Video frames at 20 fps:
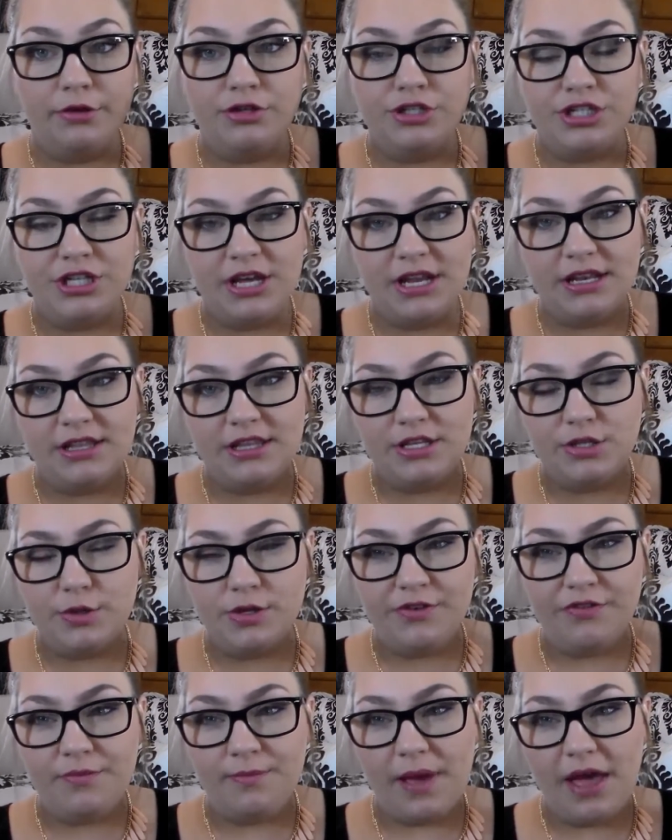Lotion. This
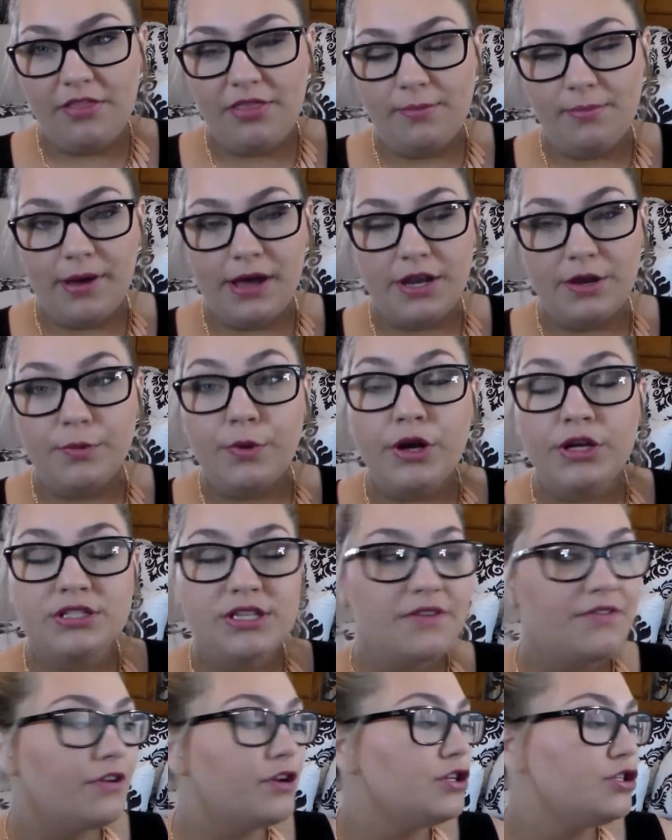was from Bath and Body
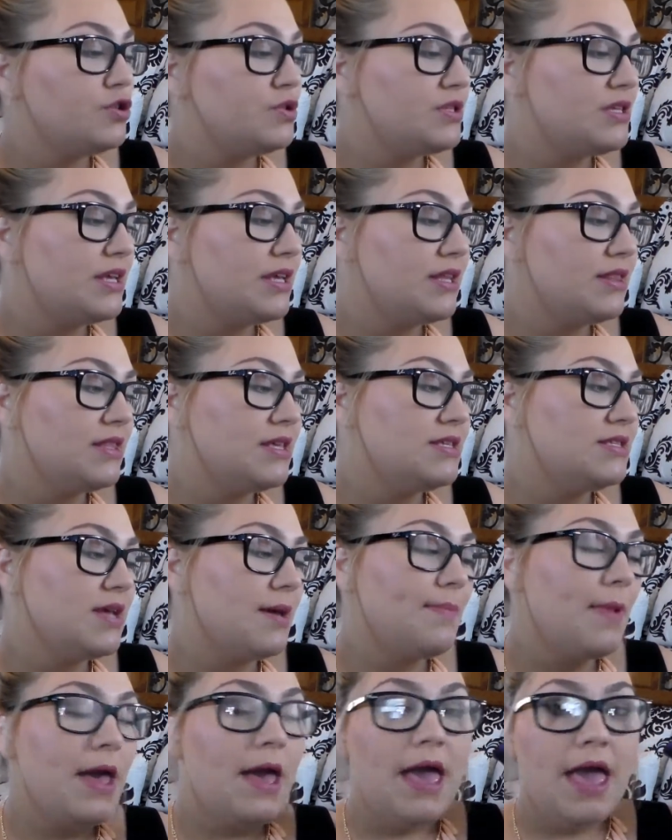Works. I finished using this
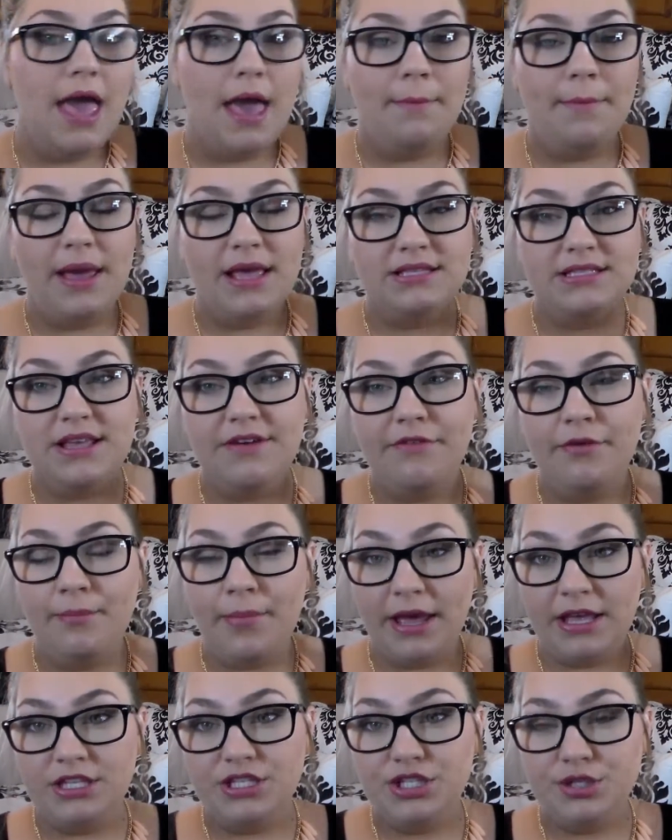up in my 7
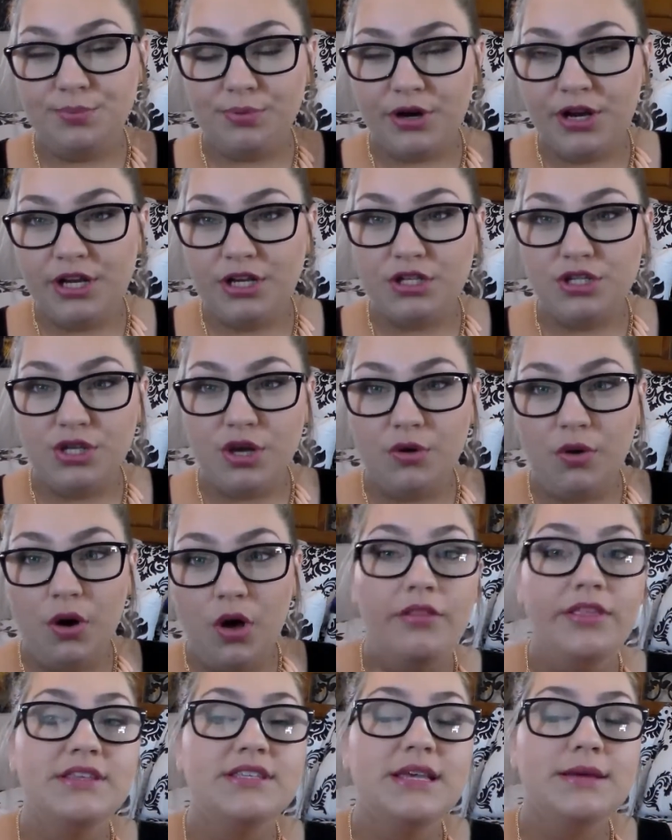by Spring. So
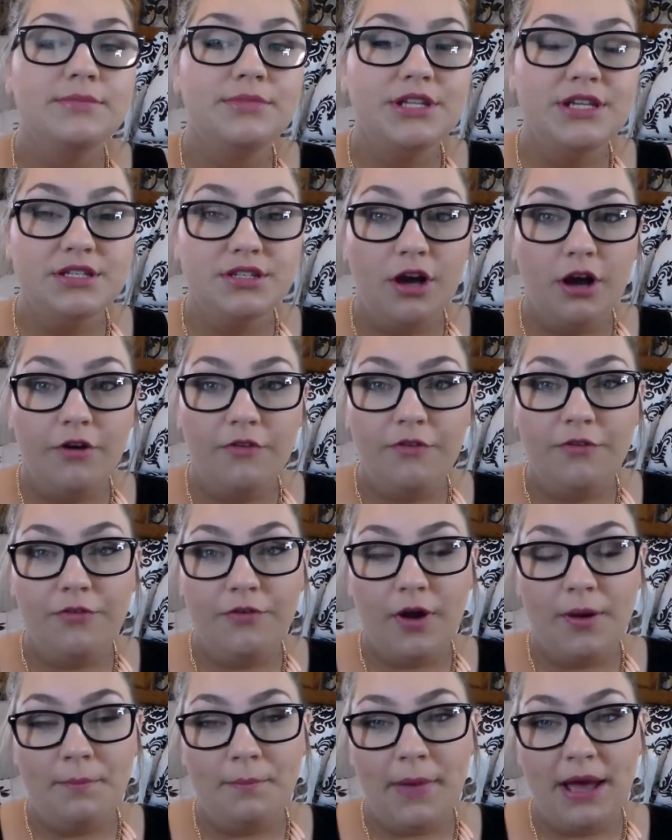all these empties are
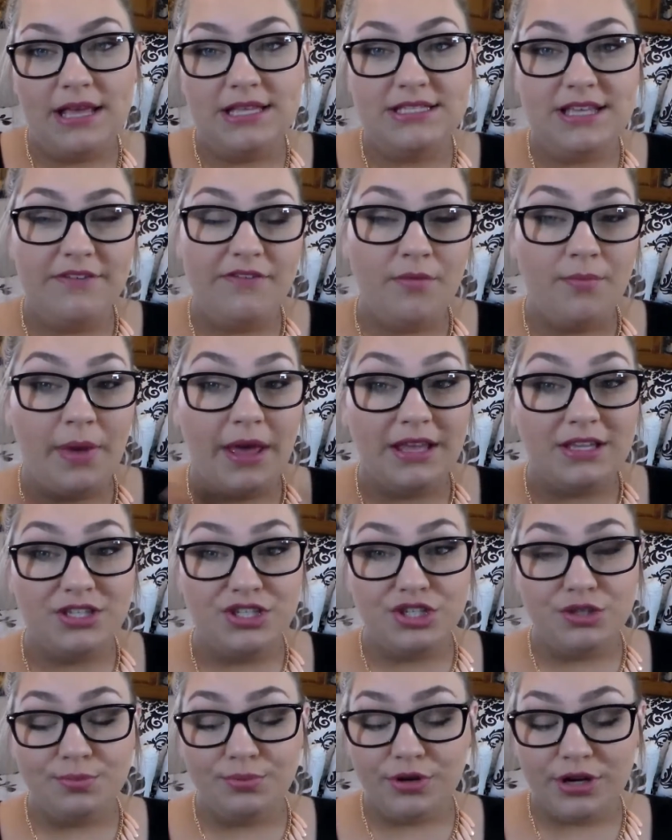from my 7 by
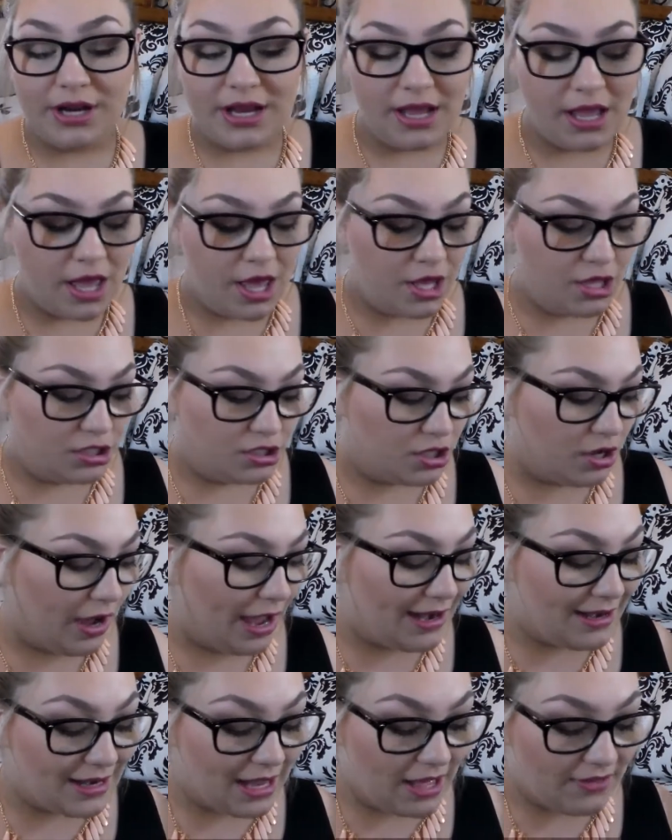Spring. So
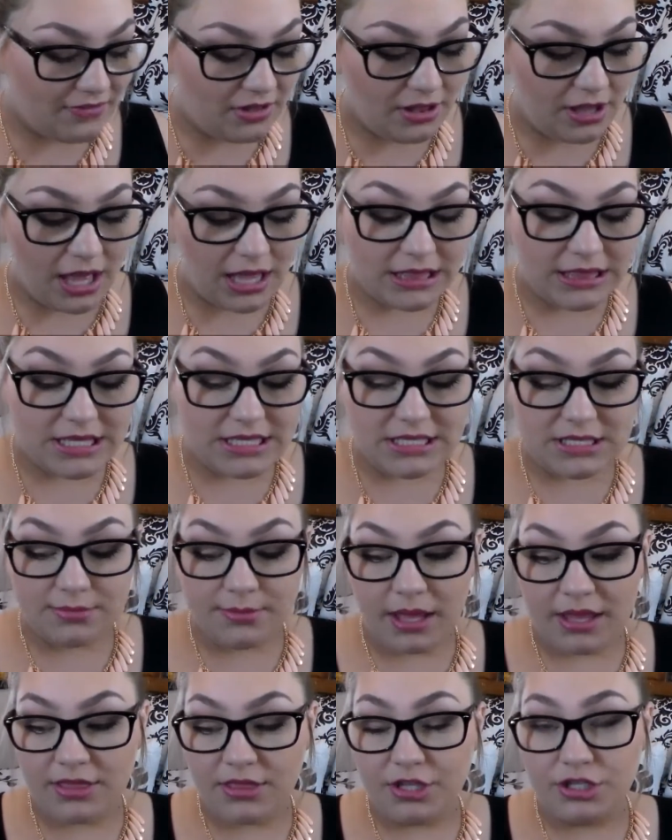I didn't have a lot this
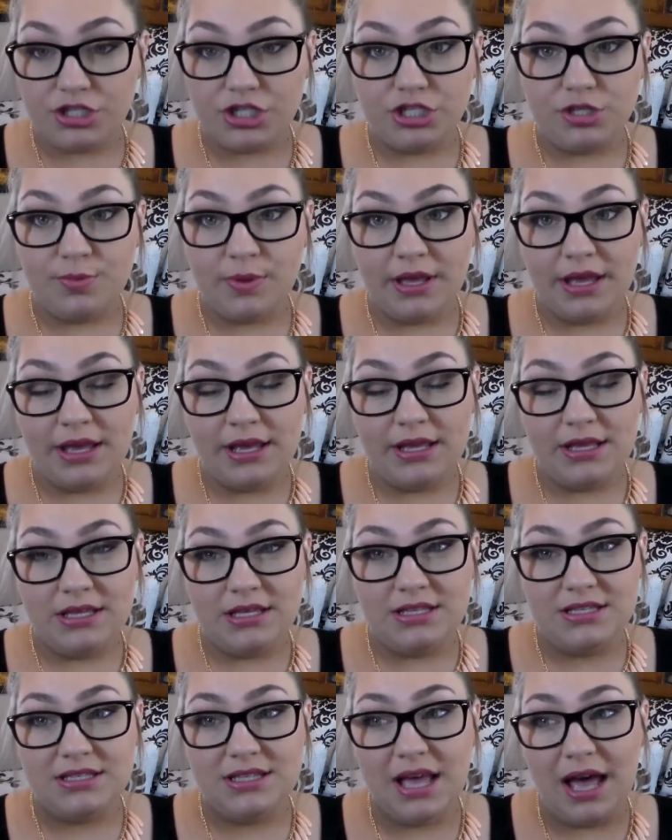month just
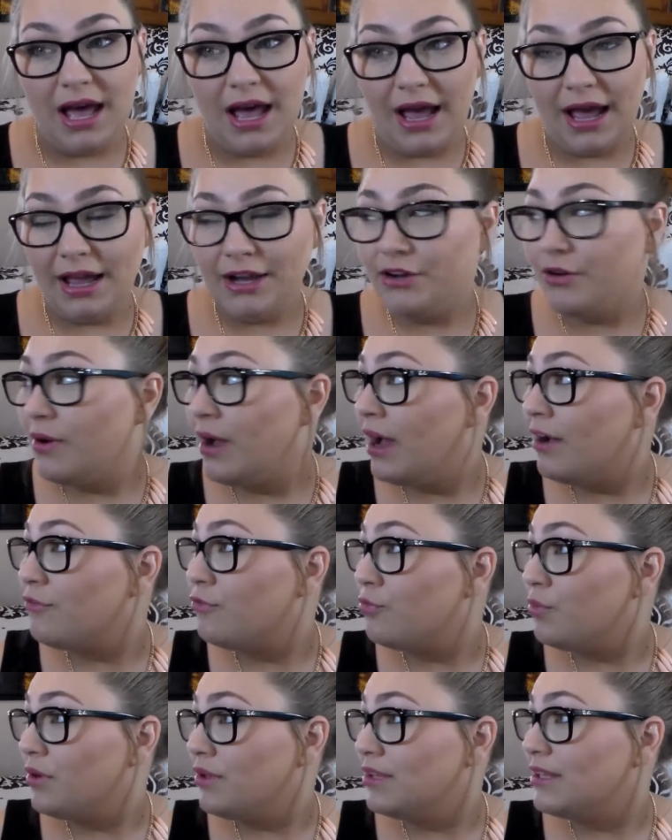because I don't
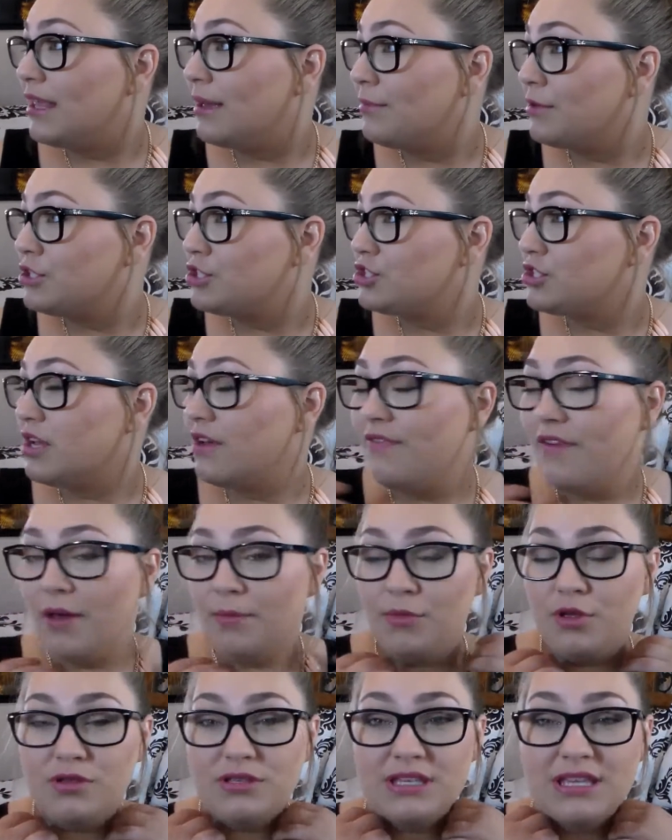have really that much stuff
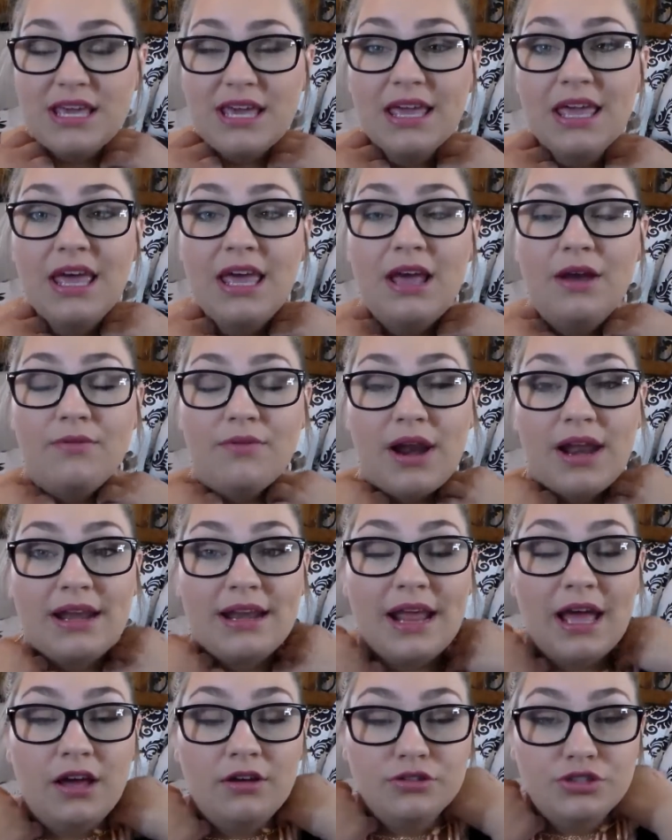I'm using
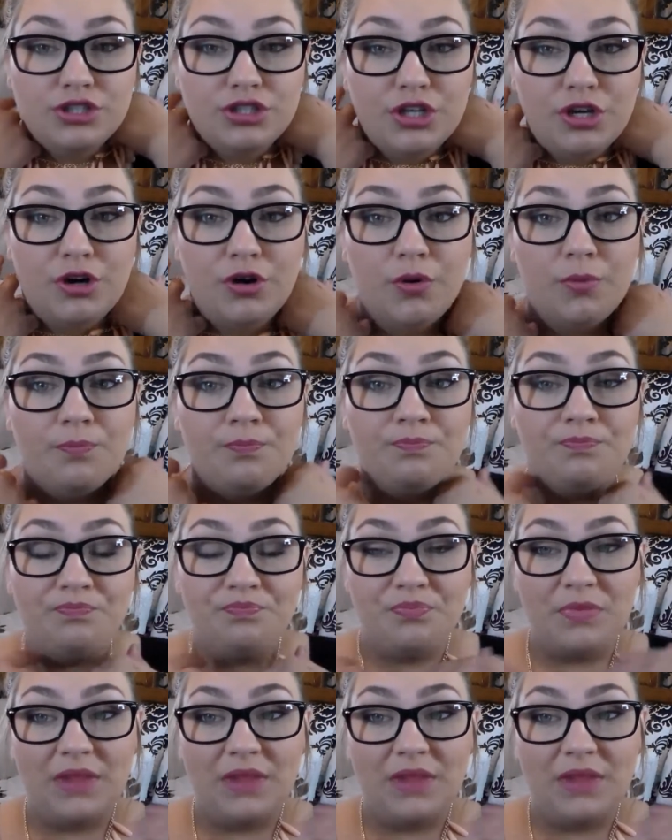right now. So